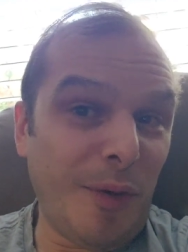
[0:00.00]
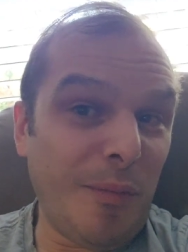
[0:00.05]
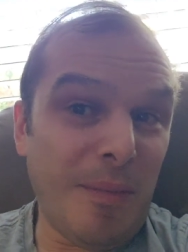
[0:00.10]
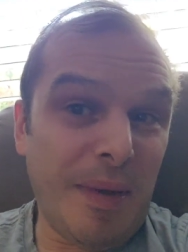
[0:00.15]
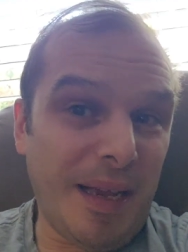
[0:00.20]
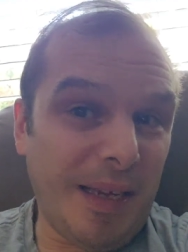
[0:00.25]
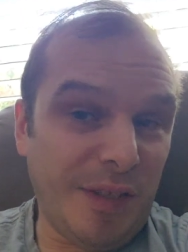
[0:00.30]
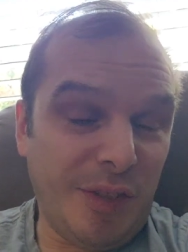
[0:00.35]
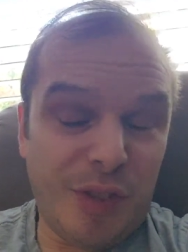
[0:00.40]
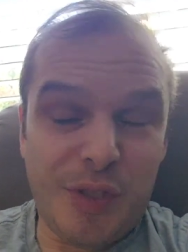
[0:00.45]

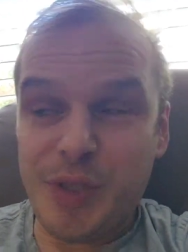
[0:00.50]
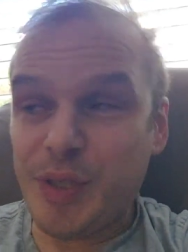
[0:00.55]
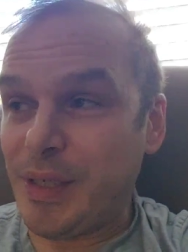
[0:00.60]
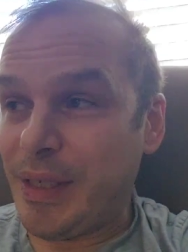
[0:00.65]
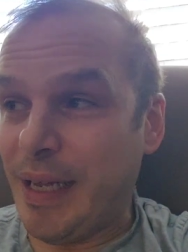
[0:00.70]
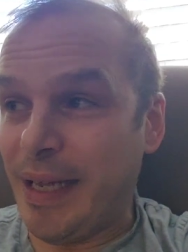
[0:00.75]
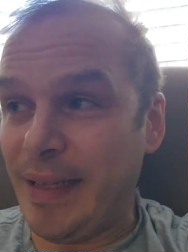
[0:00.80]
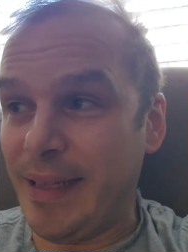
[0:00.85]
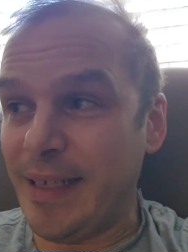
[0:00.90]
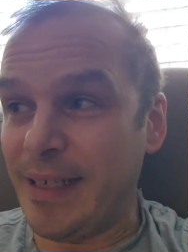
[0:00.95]
much.
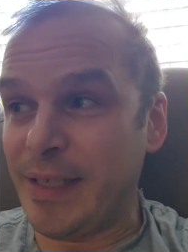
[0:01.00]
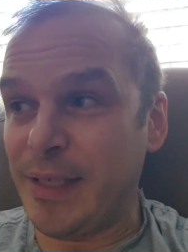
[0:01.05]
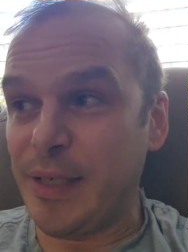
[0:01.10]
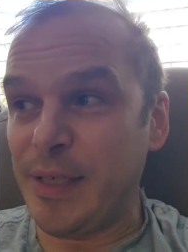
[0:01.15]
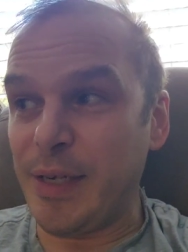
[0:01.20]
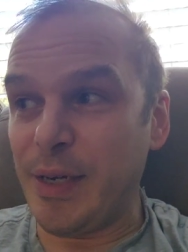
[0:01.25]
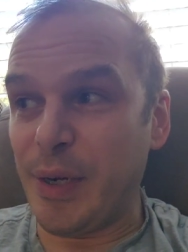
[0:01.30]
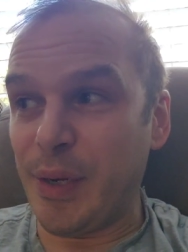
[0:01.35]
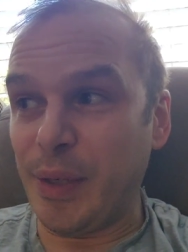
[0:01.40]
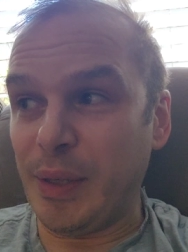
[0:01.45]
And this
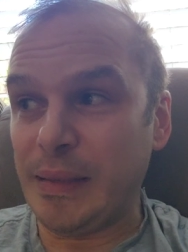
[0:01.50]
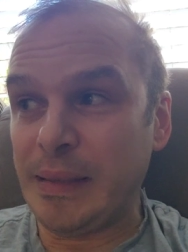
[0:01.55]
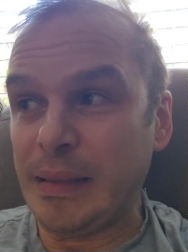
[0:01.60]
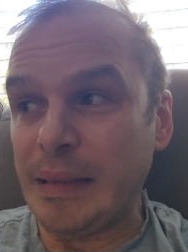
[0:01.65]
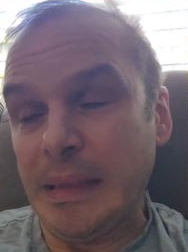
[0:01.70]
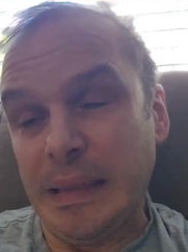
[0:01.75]
year,